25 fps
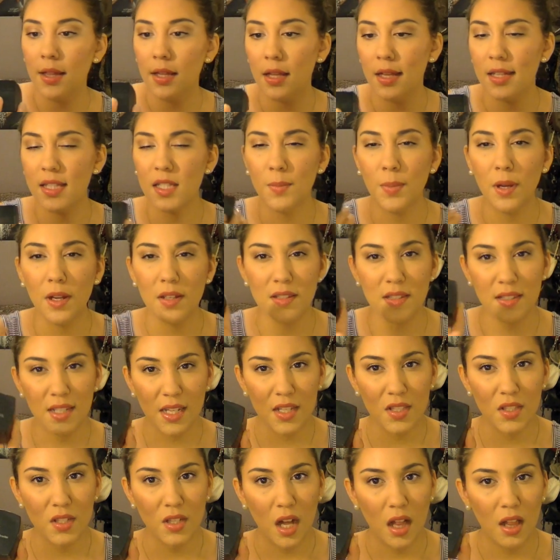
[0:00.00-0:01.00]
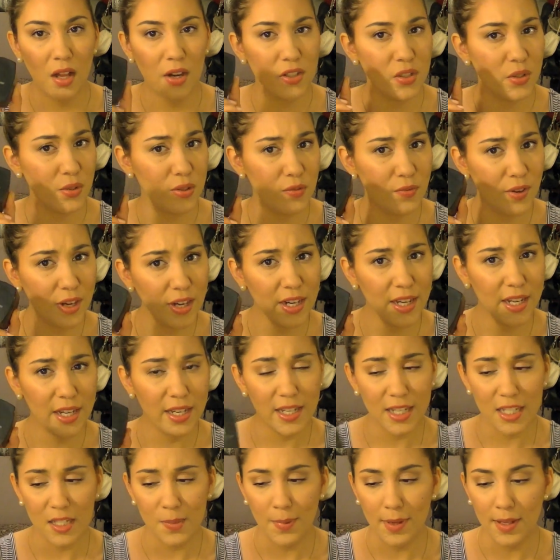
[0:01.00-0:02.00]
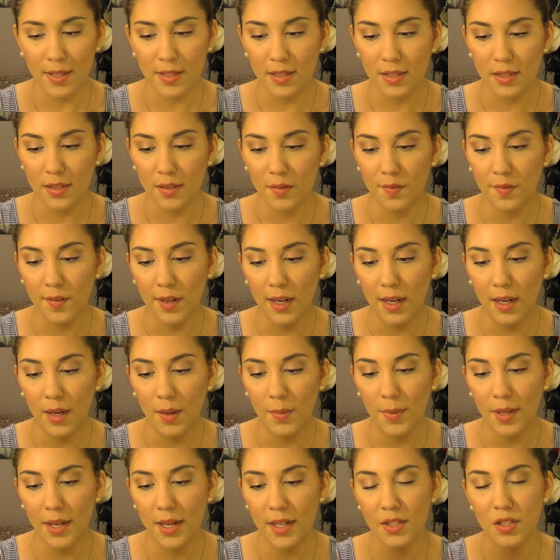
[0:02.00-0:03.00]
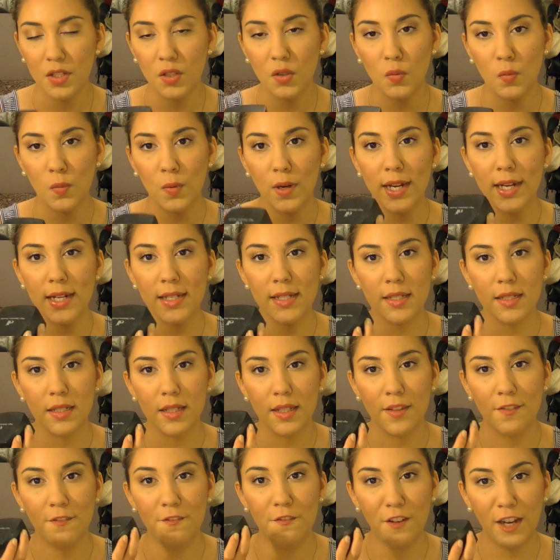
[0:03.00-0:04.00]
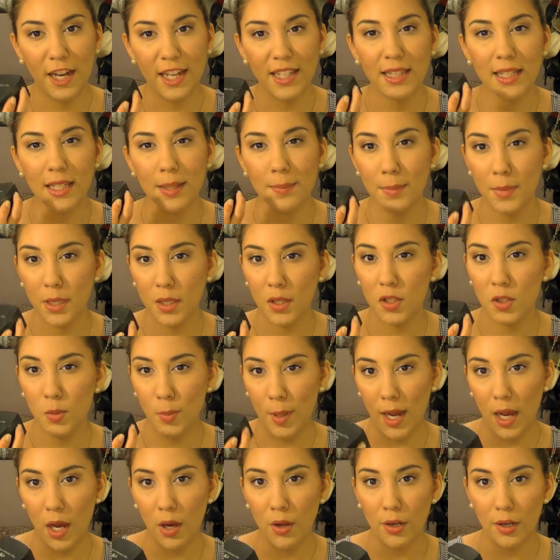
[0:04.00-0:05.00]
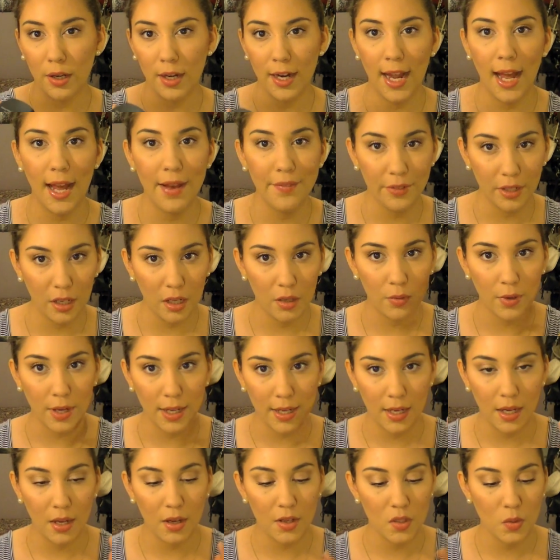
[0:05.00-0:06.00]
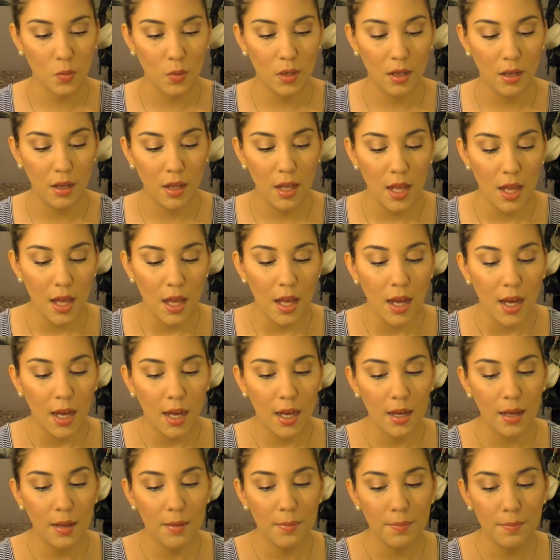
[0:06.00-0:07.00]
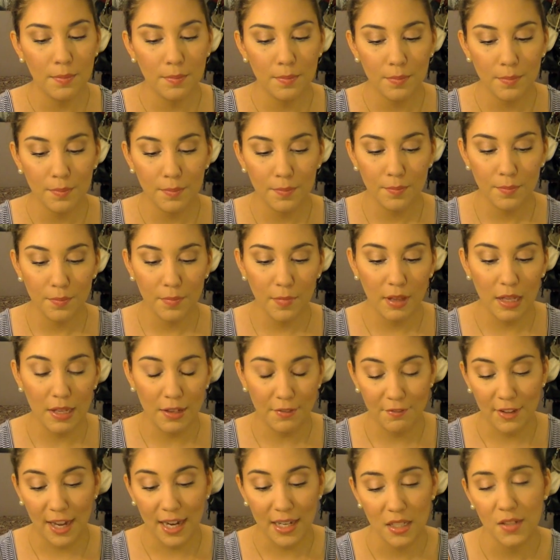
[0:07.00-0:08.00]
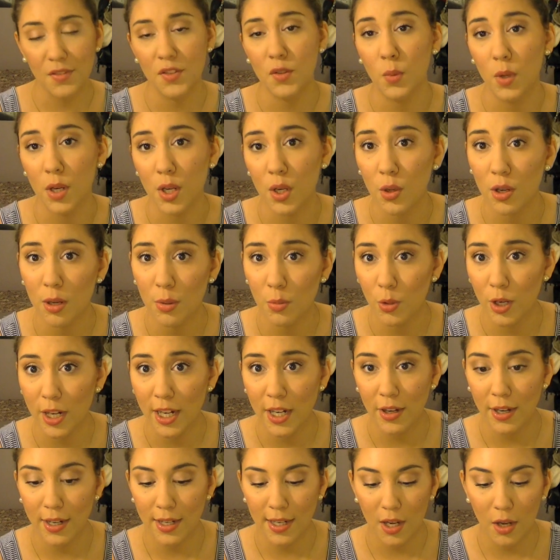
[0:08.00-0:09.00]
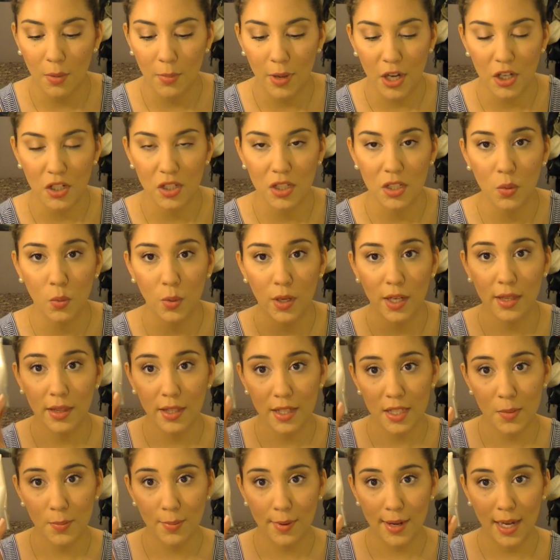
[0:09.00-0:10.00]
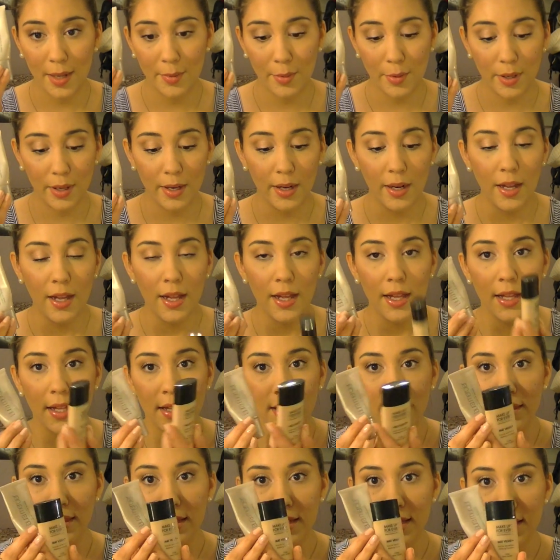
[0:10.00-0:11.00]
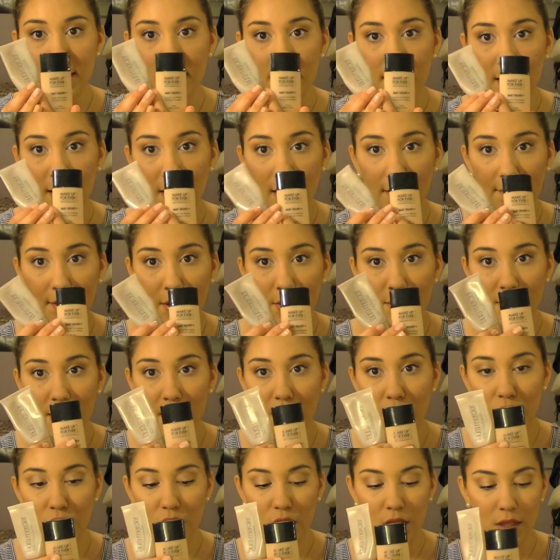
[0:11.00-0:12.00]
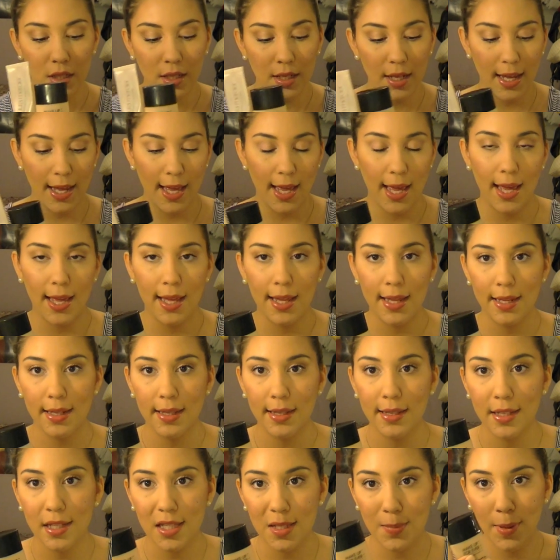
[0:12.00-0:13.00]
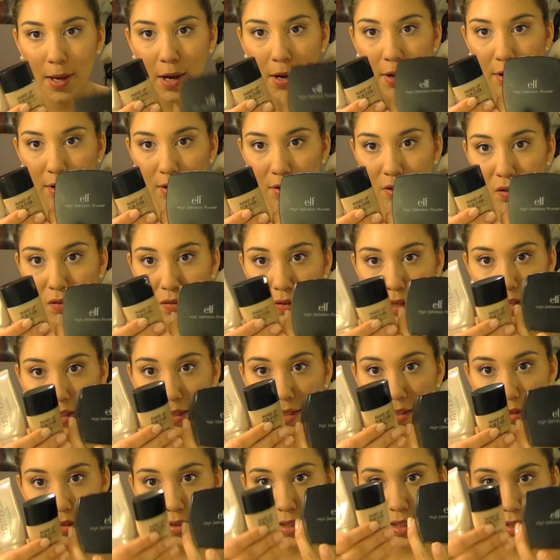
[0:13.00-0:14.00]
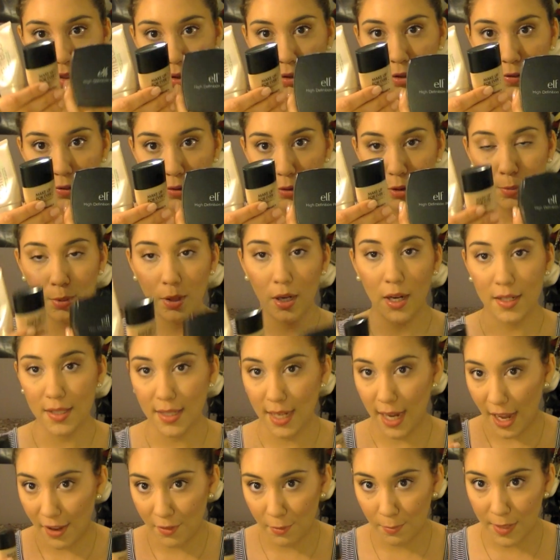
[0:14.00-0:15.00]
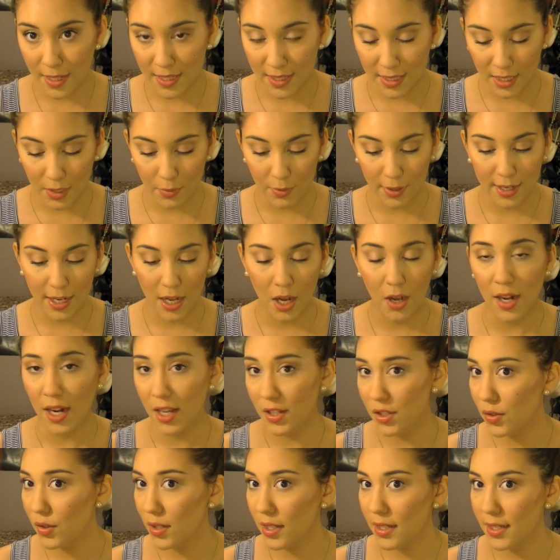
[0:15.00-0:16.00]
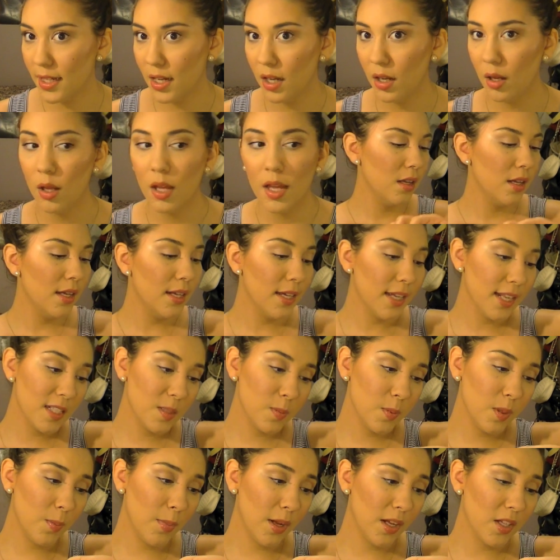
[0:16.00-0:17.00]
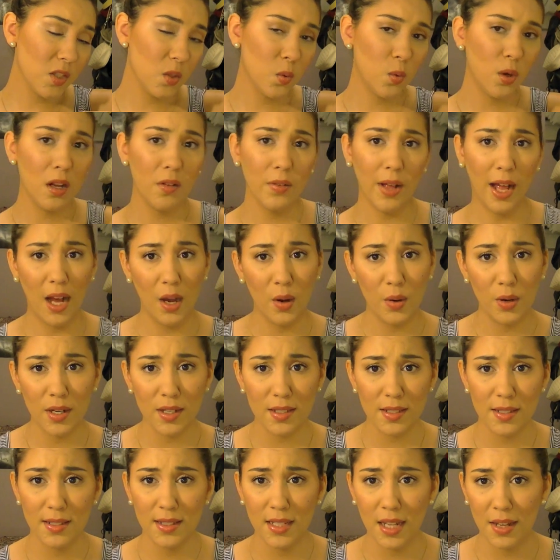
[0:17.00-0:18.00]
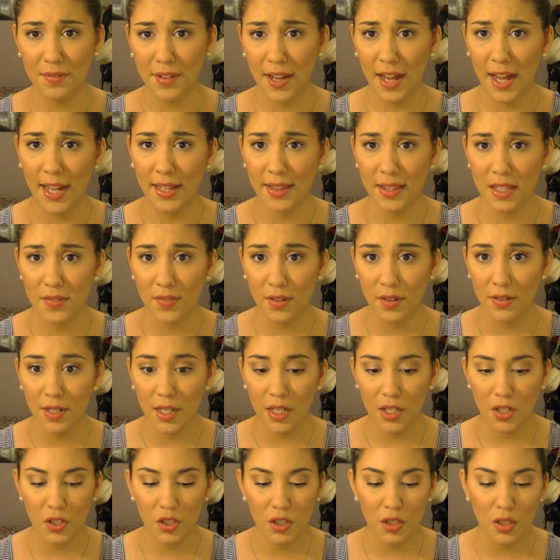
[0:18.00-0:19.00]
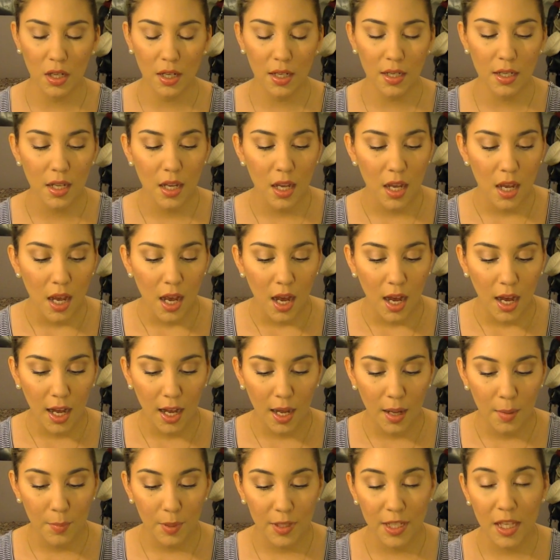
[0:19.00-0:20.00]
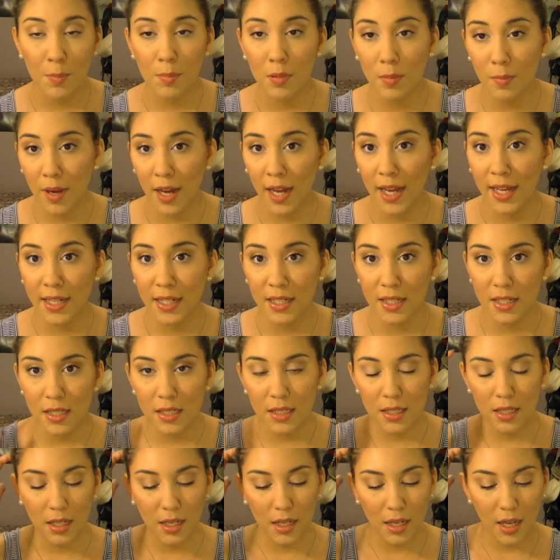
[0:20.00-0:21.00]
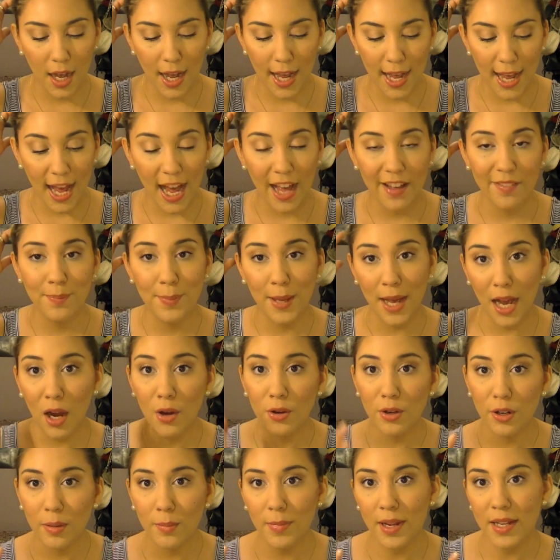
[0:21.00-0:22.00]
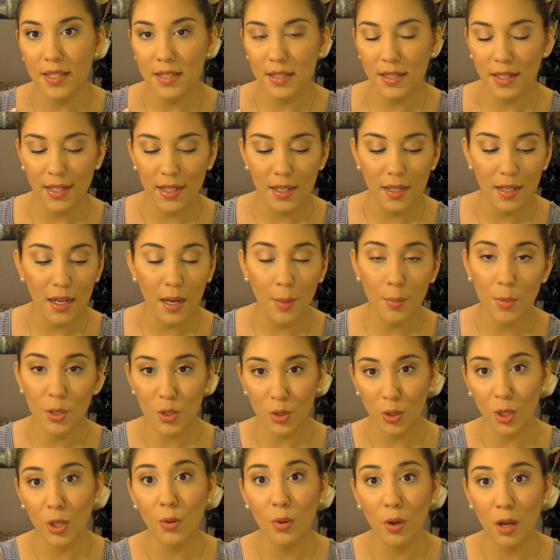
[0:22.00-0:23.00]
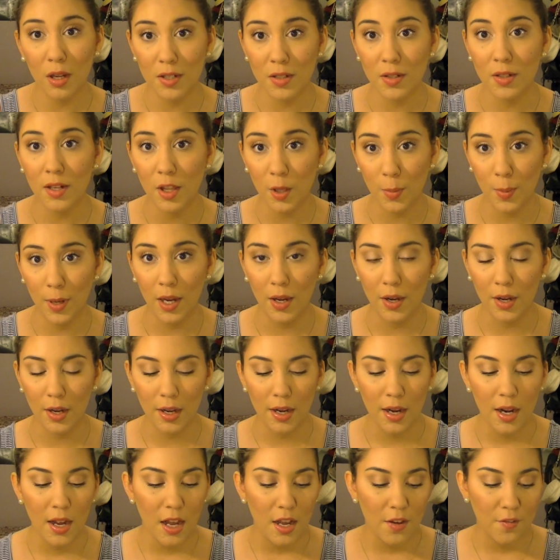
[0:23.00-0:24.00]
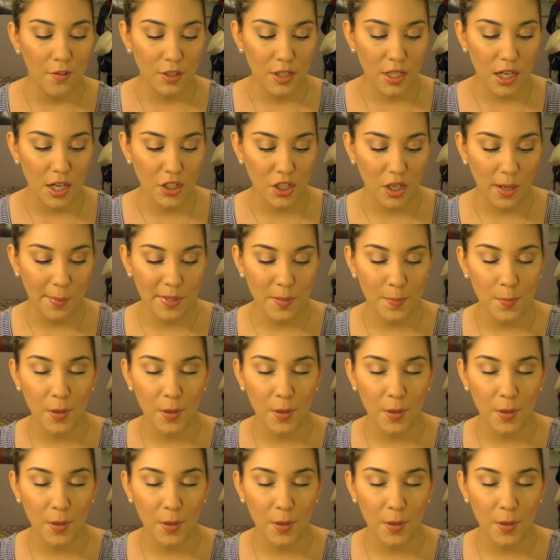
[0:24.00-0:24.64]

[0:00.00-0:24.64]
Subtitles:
It's about $6, so it's very inexpensive, and it's a great finely milled powder. I have it on right now as well. In fact, if you want to know what I'm wearing right now, I'm actually wearing this primer, this foundation, and this powder. So that's these are 3 products I have on my skin right now, and as you can tell, it's been about 12 hours since I've had this foundation on, but keep in mind I have powdered my skin, and I'm going to show you on another powder for touch-ups.